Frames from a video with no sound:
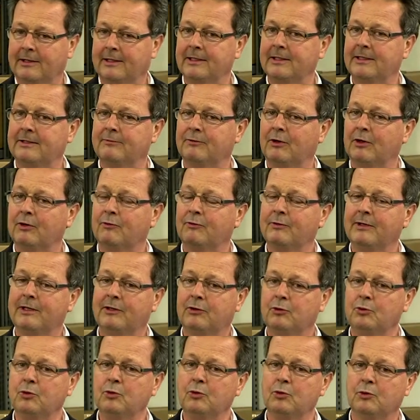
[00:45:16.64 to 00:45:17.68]
What we
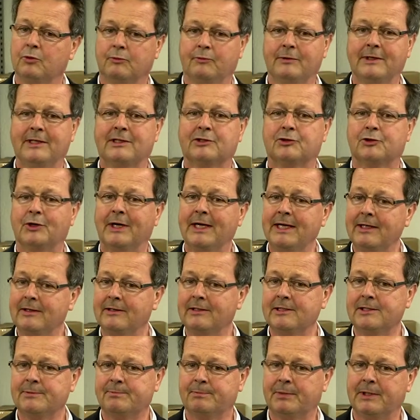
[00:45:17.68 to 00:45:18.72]
do, we train
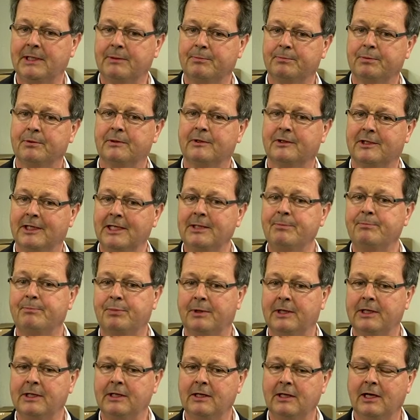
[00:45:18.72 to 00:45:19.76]
these people
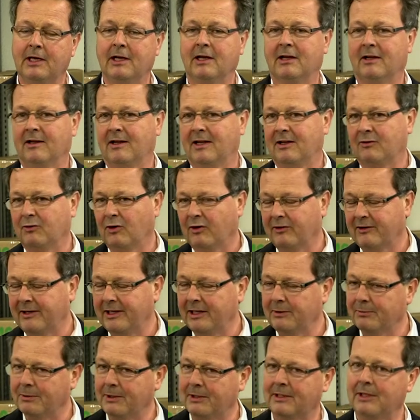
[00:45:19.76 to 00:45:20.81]
deeply It was a little
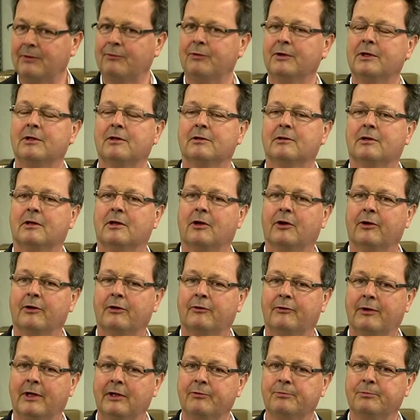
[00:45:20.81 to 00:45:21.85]
bit difficult the last
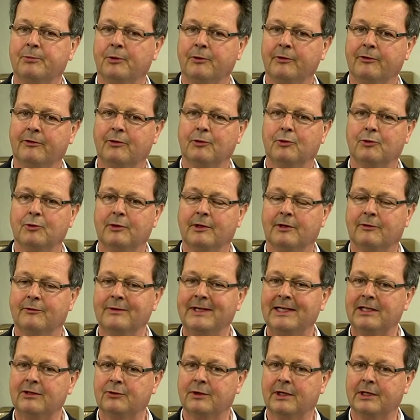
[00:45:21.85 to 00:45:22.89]
12 months to do this
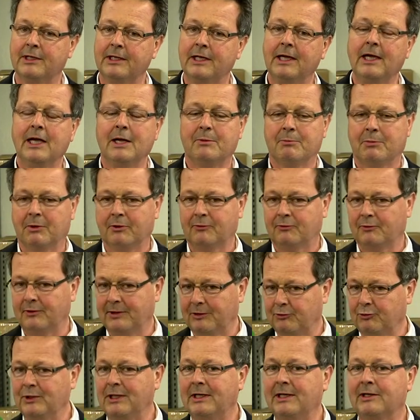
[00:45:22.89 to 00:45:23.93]
virtually, but we
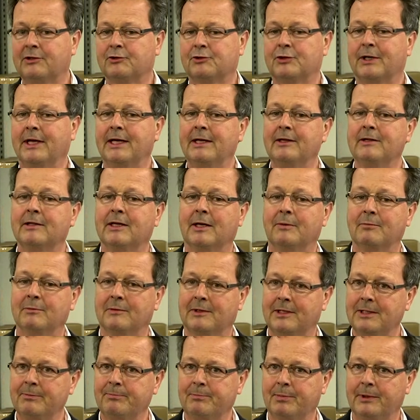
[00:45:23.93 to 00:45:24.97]
really trained them
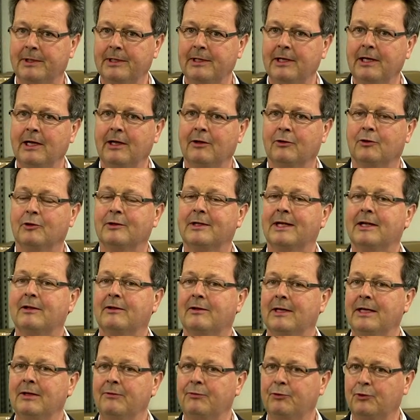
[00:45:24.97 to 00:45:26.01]
deeply so that
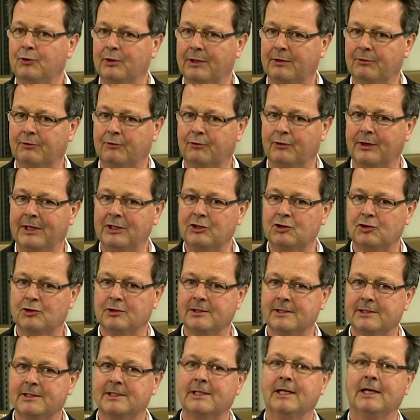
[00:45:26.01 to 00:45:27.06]
if you have
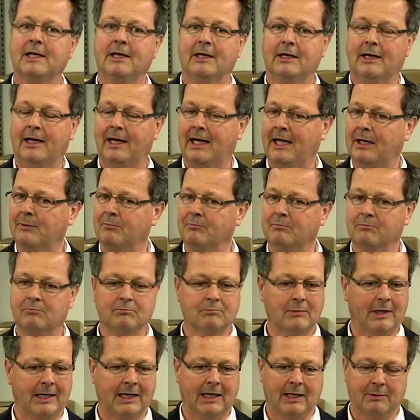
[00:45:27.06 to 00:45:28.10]
questions,
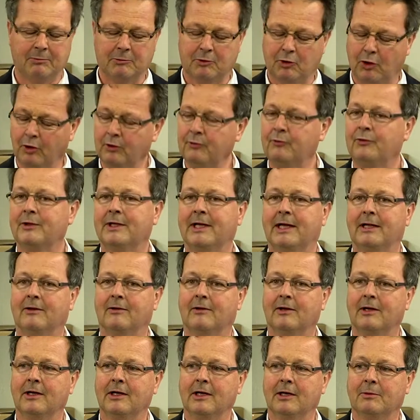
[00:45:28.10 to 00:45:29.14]
I'm confident
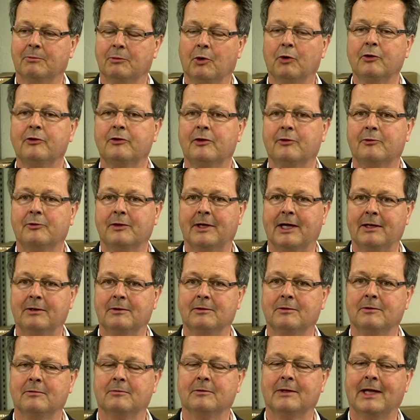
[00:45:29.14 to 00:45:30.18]
most of
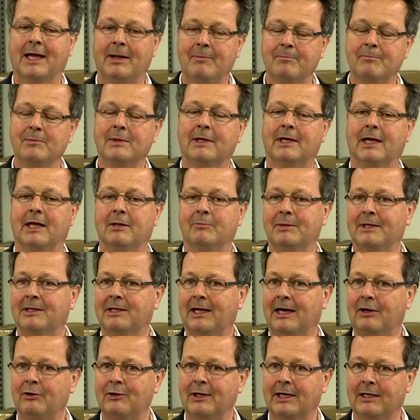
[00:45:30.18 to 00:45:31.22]
them can be
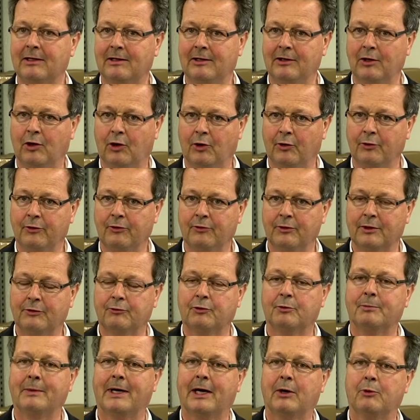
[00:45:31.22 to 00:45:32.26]
directly answered from
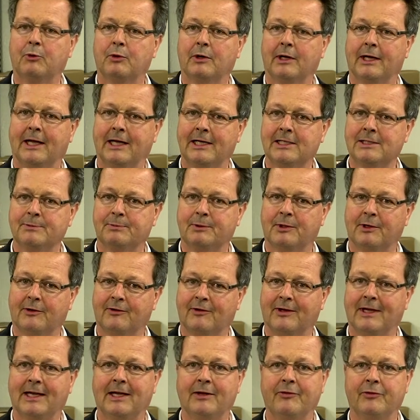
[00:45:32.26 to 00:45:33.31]
our experts
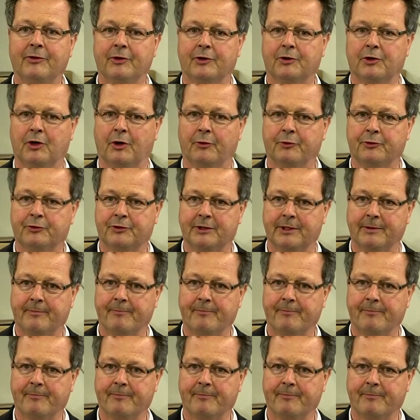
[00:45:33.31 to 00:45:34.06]
in the country.